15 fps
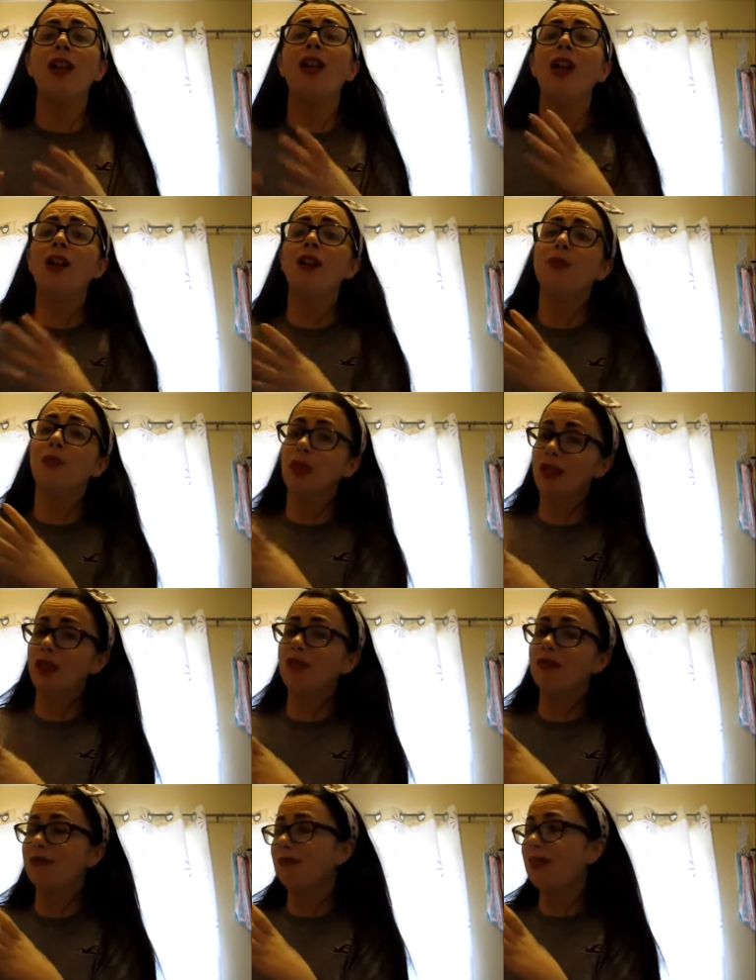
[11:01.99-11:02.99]
a lot of them
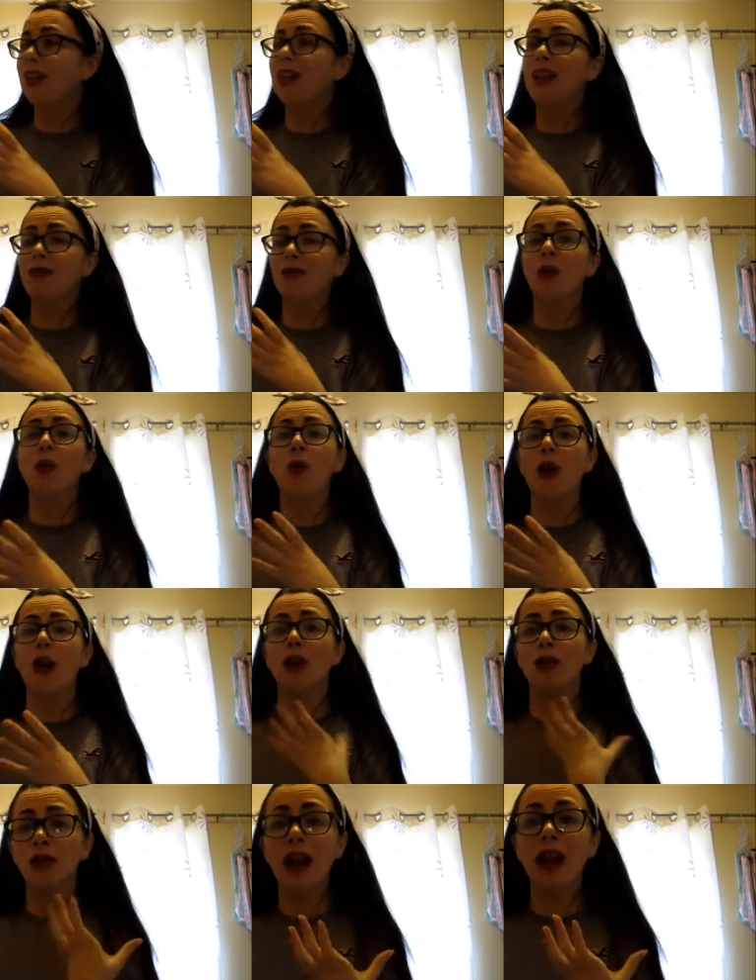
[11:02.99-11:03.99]
will
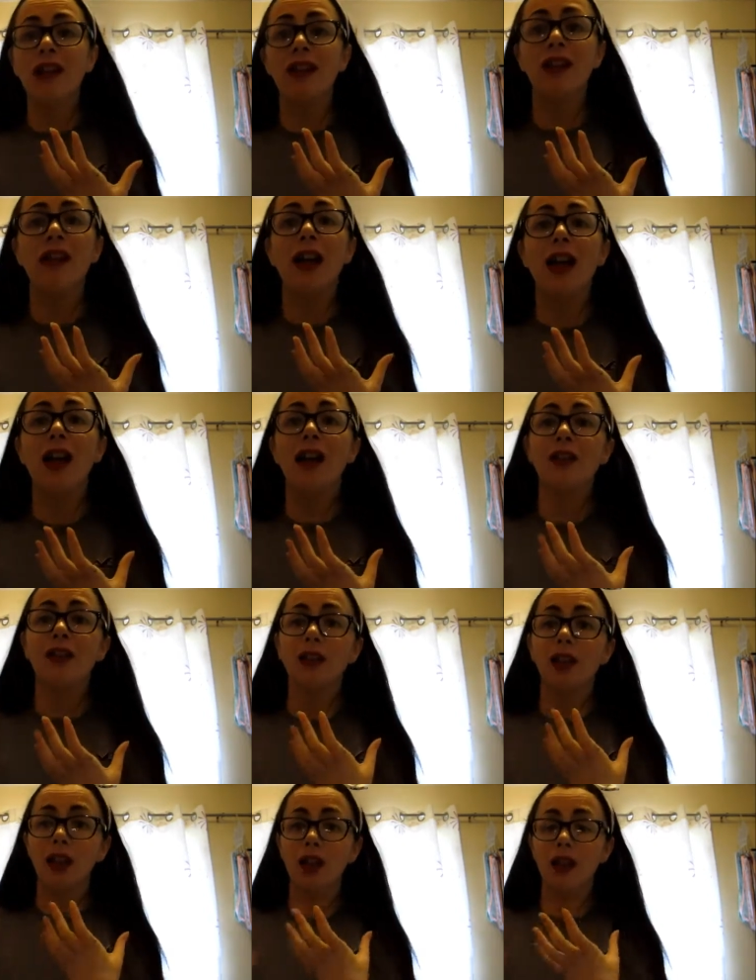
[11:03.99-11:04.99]
require training
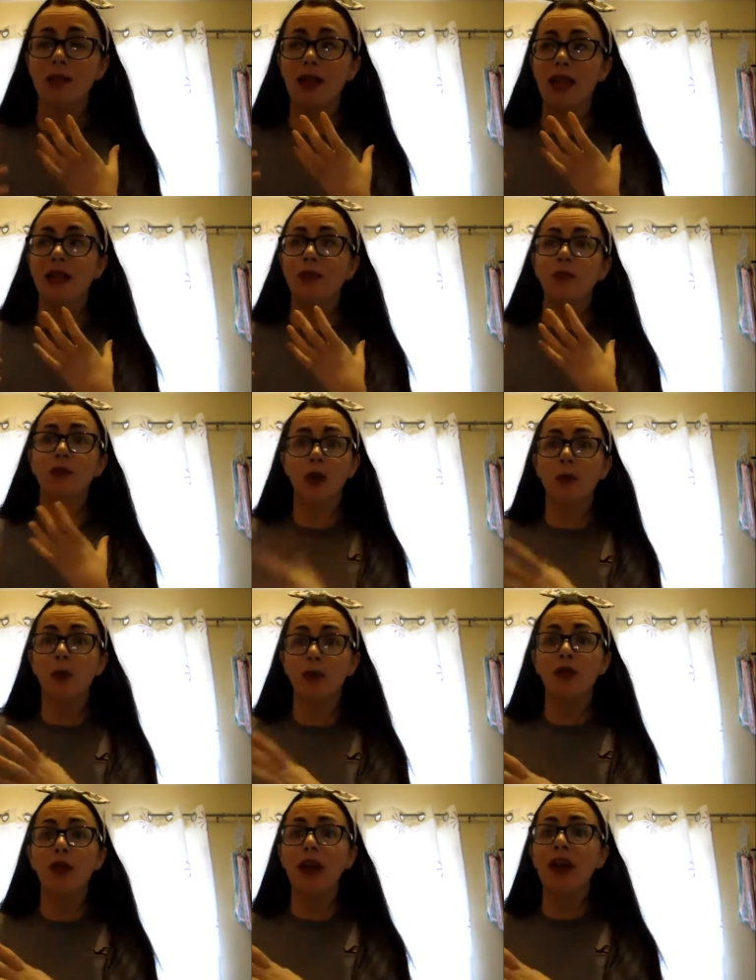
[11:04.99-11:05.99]
and I mean
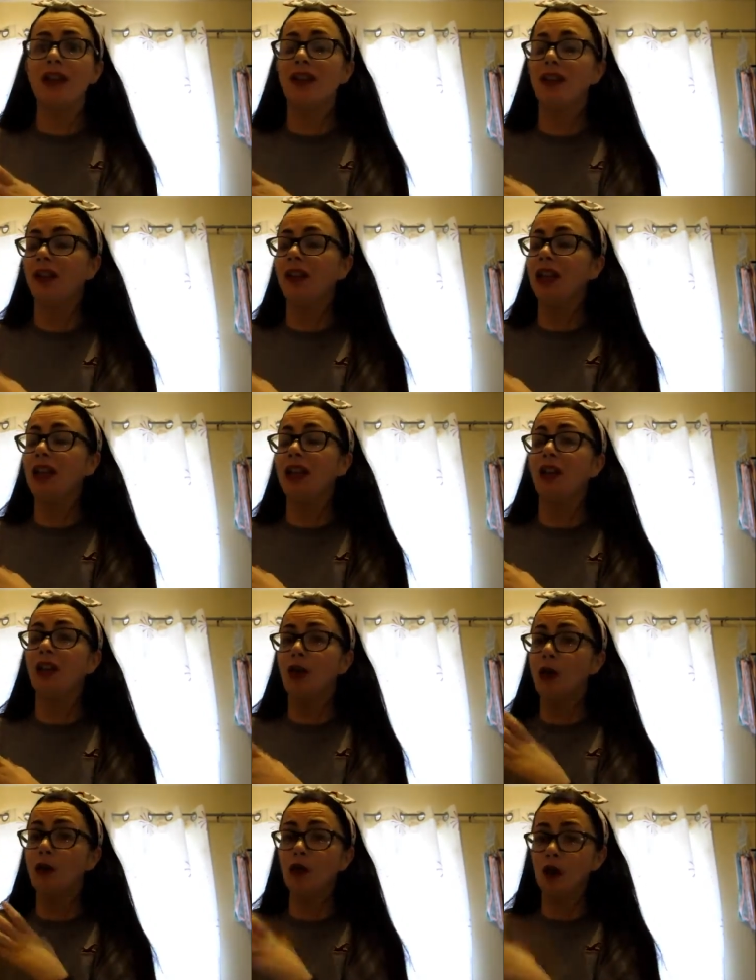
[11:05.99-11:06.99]
proper training like
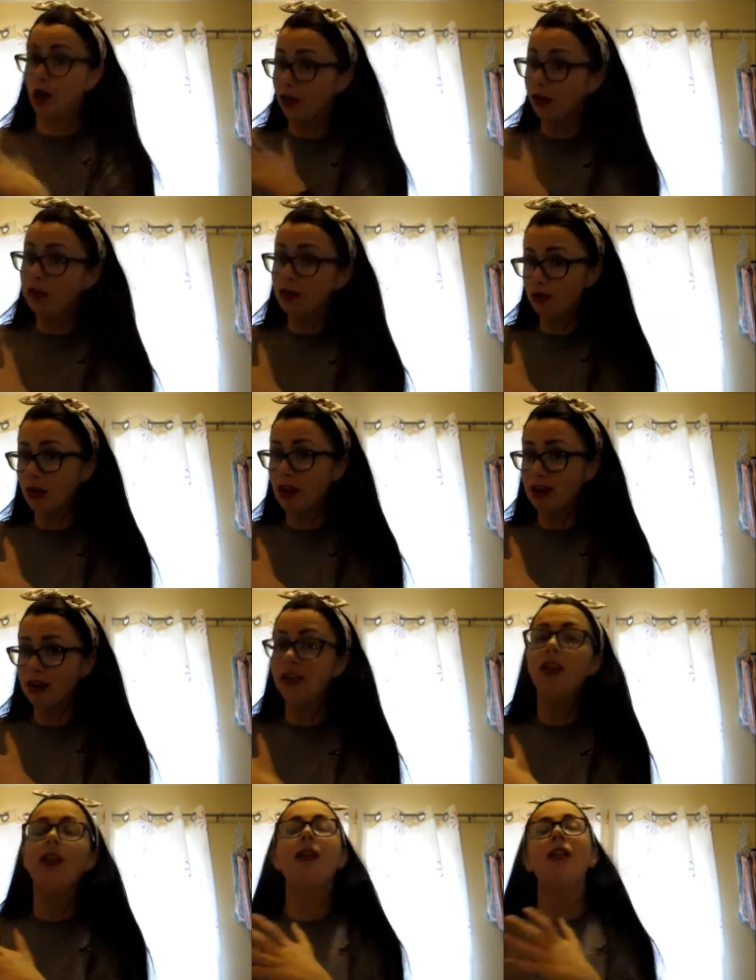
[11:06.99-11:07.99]
go to college
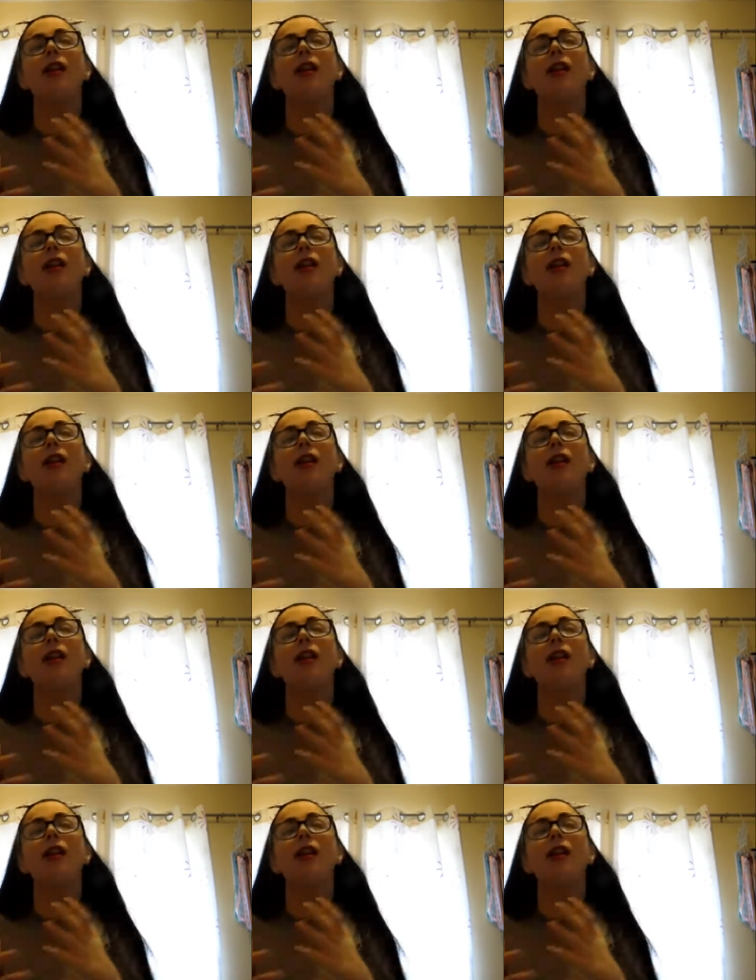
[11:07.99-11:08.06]
training